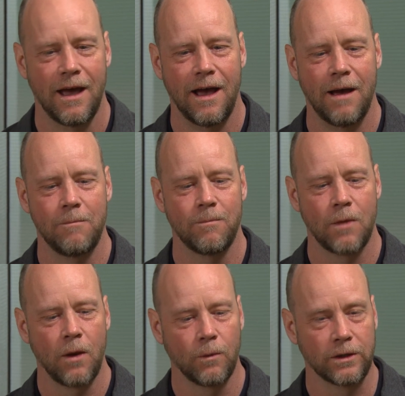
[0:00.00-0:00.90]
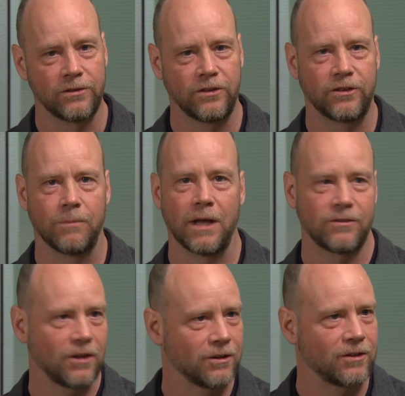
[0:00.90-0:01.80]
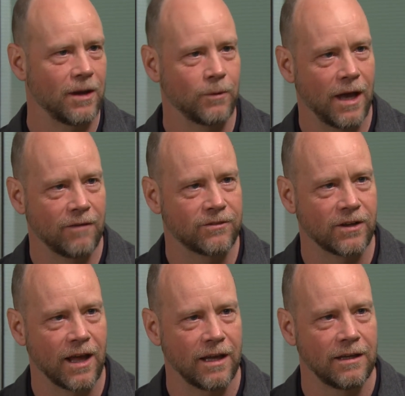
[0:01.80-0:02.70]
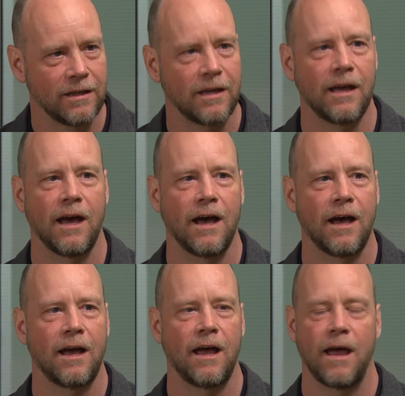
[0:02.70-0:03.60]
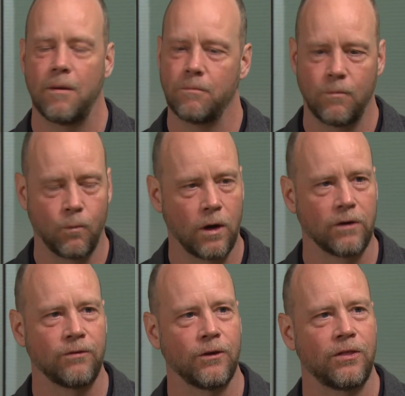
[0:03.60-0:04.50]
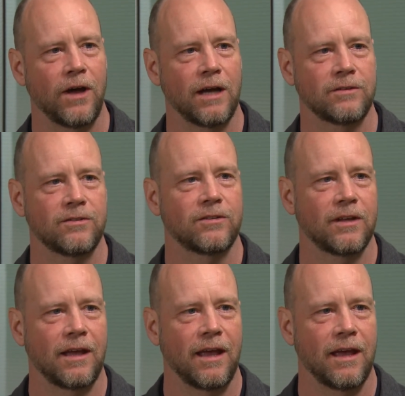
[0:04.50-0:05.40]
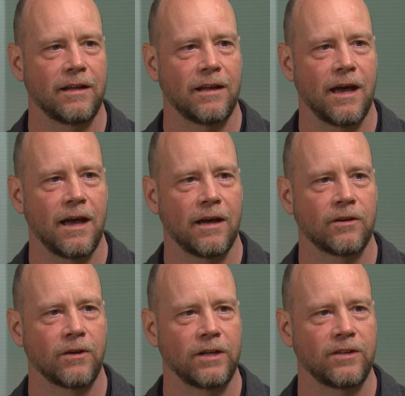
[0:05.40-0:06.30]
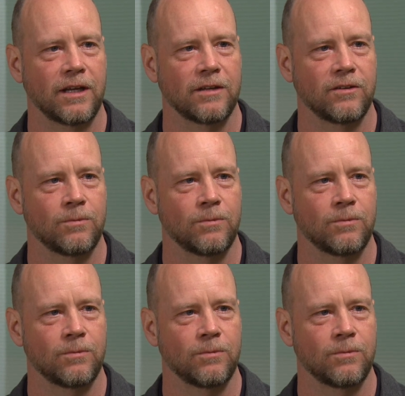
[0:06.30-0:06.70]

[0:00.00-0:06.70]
Well, listen, Jim, that's all the time we have today. Wonderful thoughts, and great to get to